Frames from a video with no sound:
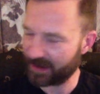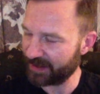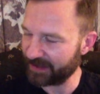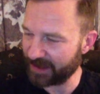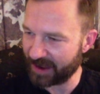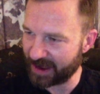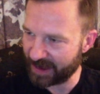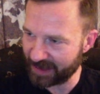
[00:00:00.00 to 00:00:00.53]

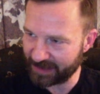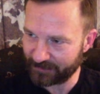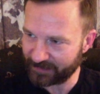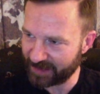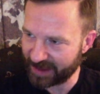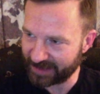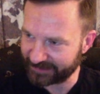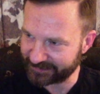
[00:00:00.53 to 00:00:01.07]
I am
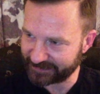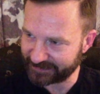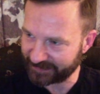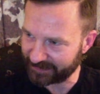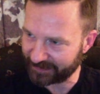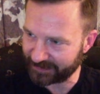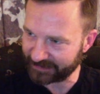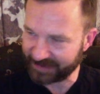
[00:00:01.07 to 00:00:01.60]
not
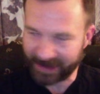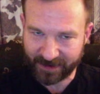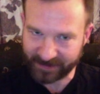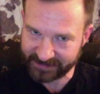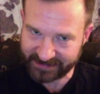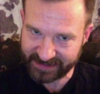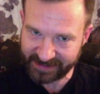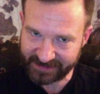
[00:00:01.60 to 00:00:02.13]

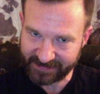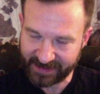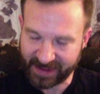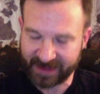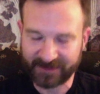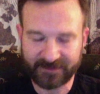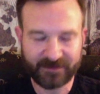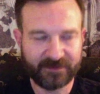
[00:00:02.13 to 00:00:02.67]
guaranteeing
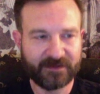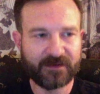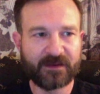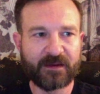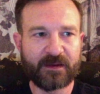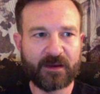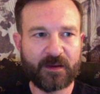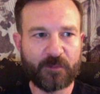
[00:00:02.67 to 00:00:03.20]
that,
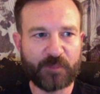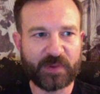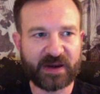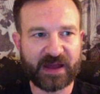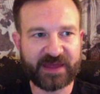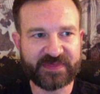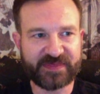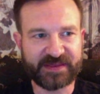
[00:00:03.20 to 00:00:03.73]
but
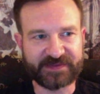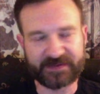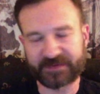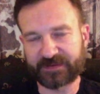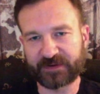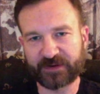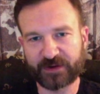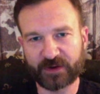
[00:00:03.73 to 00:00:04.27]
I think that
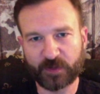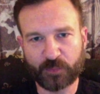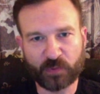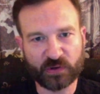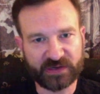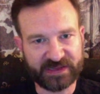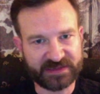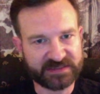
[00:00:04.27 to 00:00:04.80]
they're going to
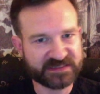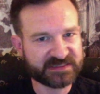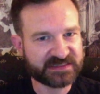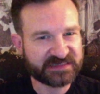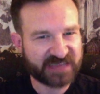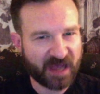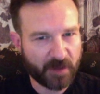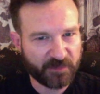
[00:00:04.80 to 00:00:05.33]
put in
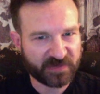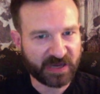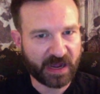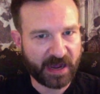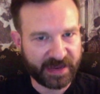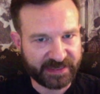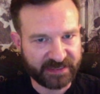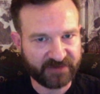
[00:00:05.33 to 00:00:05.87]
some
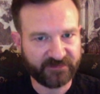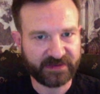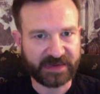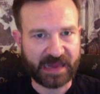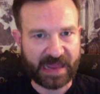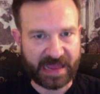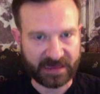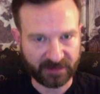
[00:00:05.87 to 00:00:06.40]
kind of an
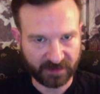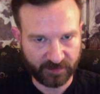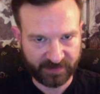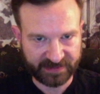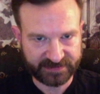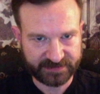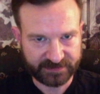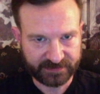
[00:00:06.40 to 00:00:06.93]

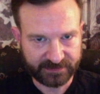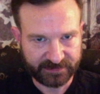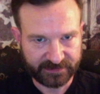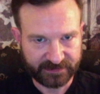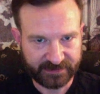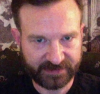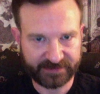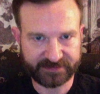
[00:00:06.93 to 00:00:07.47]
element
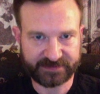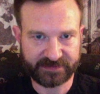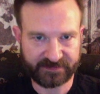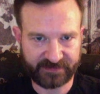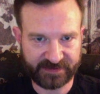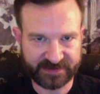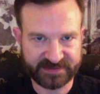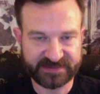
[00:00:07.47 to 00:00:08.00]
into
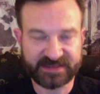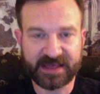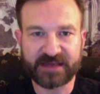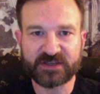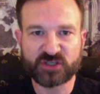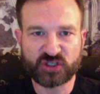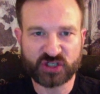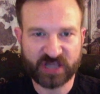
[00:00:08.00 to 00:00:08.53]
this
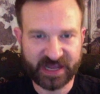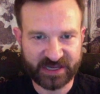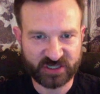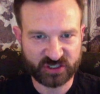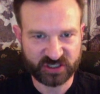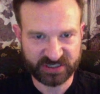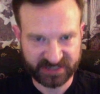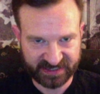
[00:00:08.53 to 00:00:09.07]
that
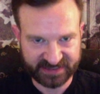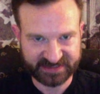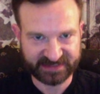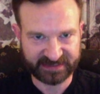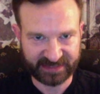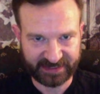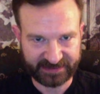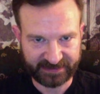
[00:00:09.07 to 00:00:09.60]
changes it
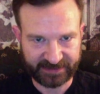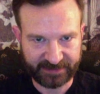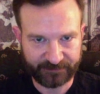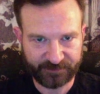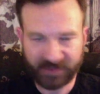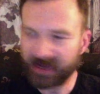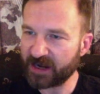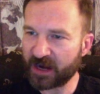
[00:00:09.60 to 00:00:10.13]
slightly.
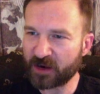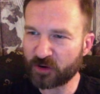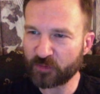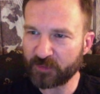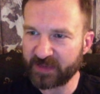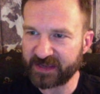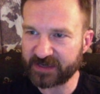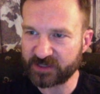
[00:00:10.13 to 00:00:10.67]
And I
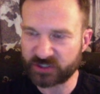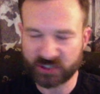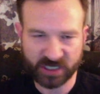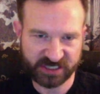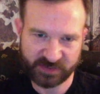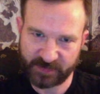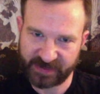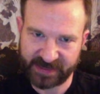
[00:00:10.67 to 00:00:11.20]
don't mean
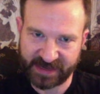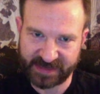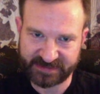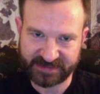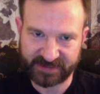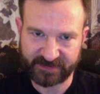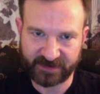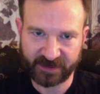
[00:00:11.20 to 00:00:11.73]
adjustment as
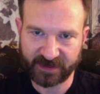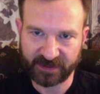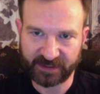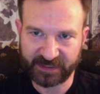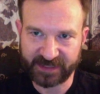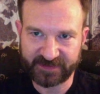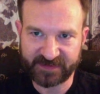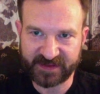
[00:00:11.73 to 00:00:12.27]
in they're going to
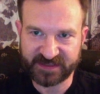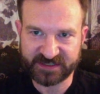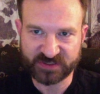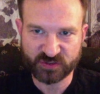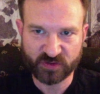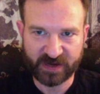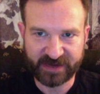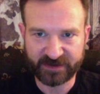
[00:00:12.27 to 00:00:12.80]
let this
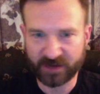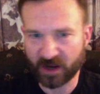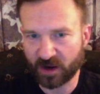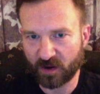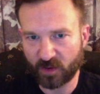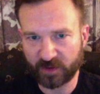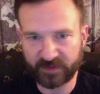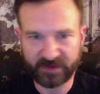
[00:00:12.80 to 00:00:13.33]
trait
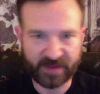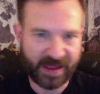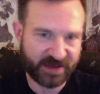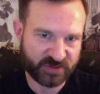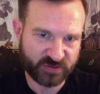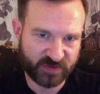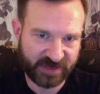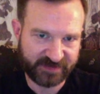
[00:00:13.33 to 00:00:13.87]
go and
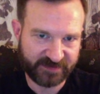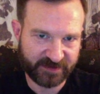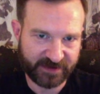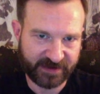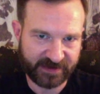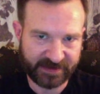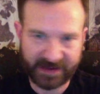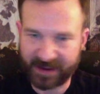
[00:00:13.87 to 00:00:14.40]
that trait they're
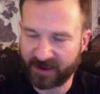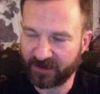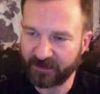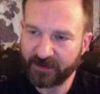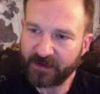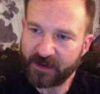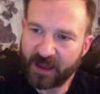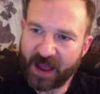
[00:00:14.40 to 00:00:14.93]
going to count.
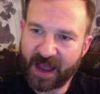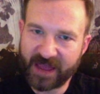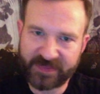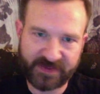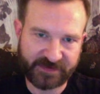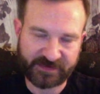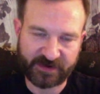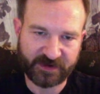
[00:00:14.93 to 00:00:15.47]
I
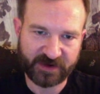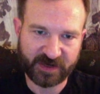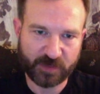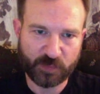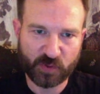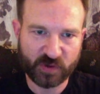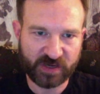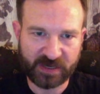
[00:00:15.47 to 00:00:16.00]
think they're going
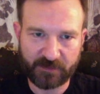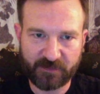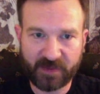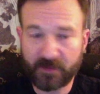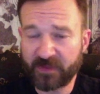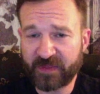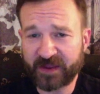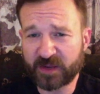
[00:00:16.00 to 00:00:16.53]
to
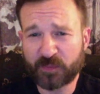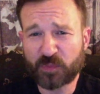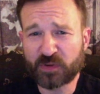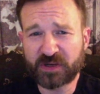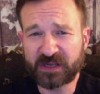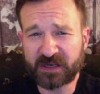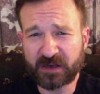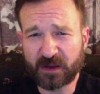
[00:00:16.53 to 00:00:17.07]
they could put
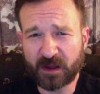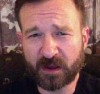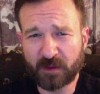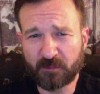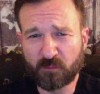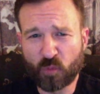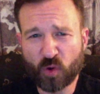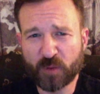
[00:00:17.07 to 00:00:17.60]
in
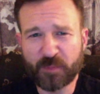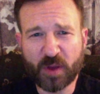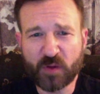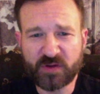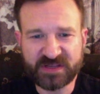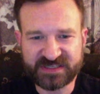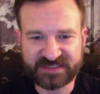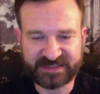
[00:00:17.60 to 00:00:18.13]
more
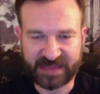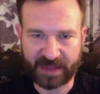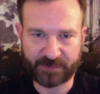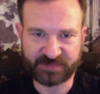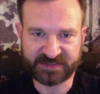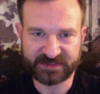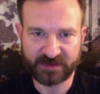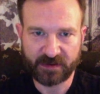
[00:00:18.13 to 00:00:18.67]
bonus
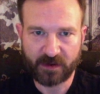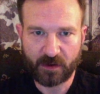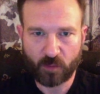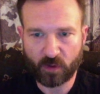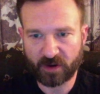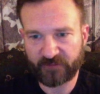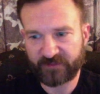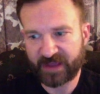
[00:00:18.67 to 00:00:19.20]
steps
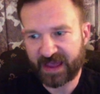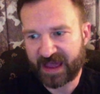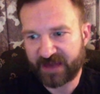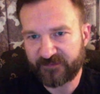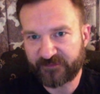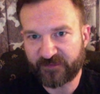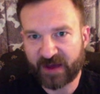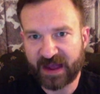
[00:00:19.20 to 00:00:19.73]
where if you
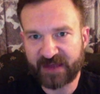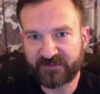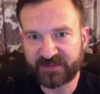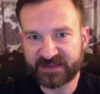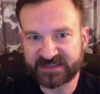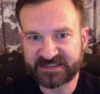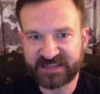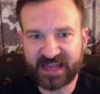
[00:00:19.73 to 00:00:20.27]
had 5 of
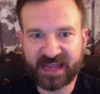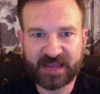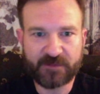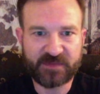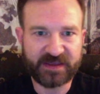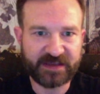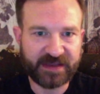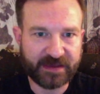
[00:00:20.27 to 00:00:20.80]
the same,
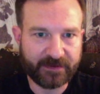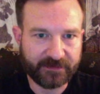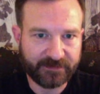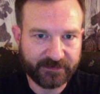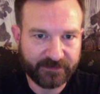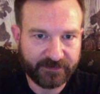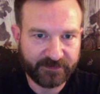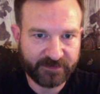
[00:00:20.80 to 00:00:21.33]
you get
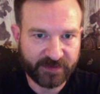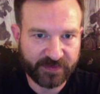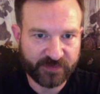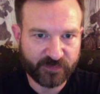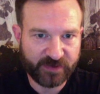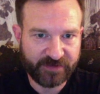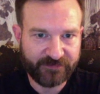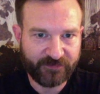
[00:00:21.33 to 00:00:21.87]
the
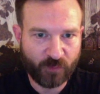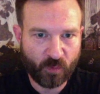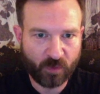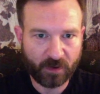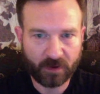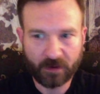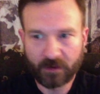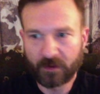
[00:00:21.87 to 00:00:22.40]

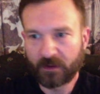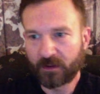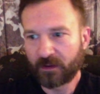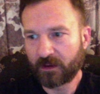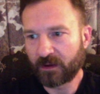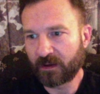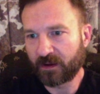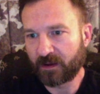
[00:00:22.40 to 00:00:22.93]
3/4.
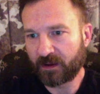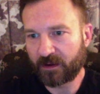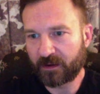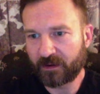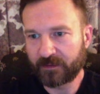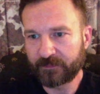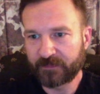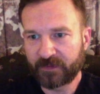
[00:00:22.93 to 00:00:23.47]

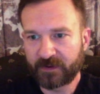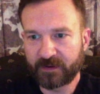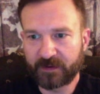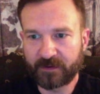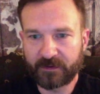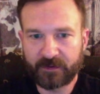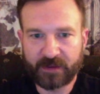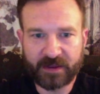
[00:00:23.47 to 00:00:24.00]

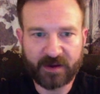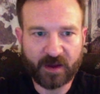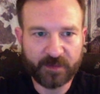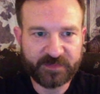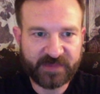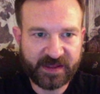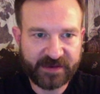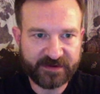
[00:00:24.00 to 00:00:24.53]
An
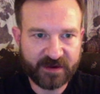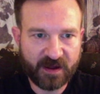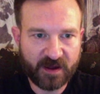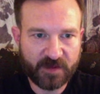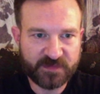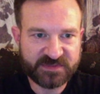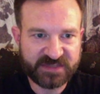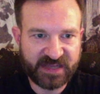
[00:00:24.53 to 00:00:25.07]
update
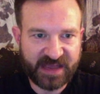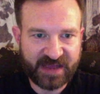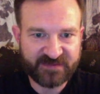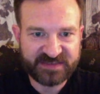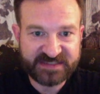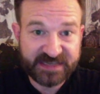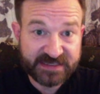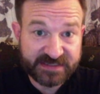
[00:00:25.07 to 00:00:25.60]
comes, you have
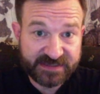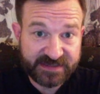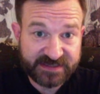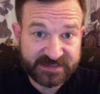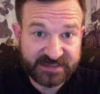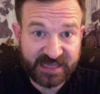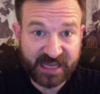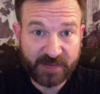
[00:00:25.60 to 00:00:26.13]
6 of the
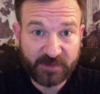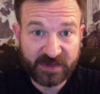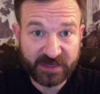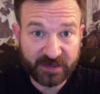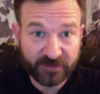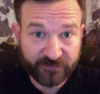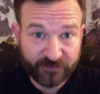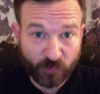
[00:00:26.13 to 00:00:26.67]
same, you
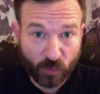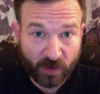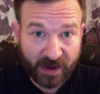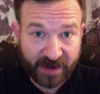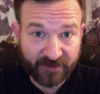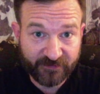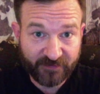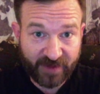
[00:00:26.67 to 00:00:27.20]
get a 4
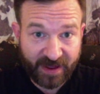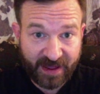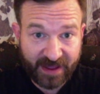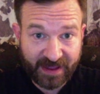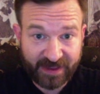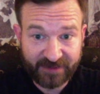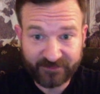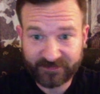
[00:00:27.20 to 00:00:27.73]
out of
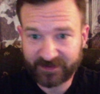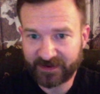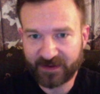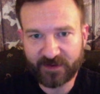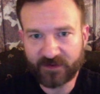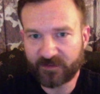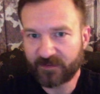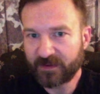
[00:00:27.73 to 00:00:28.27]
5,
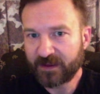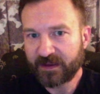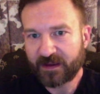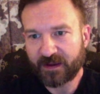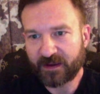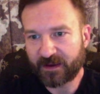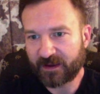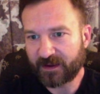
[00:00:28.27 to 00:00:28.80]

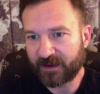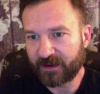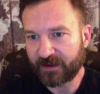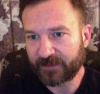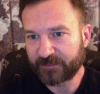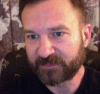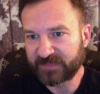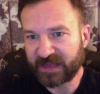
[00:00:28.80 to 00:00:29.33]

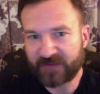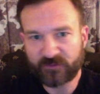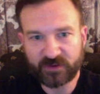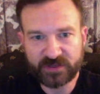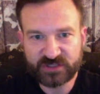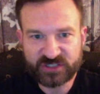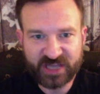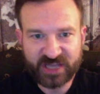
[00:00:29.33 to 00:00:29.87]

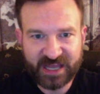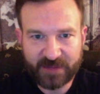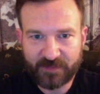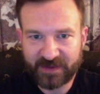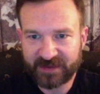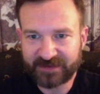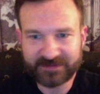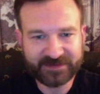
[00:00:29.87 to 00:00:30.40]
level
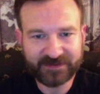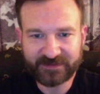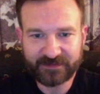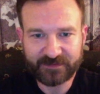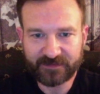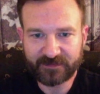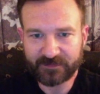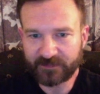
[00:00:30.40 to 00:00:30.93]
enchantment,
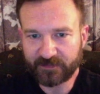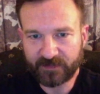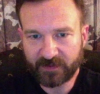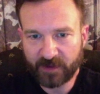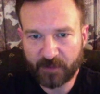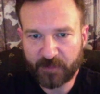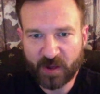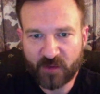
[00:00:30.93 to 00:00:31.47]

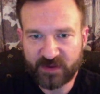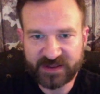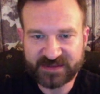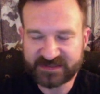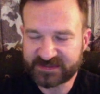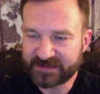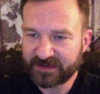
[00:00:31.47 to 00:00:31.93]
a bonus.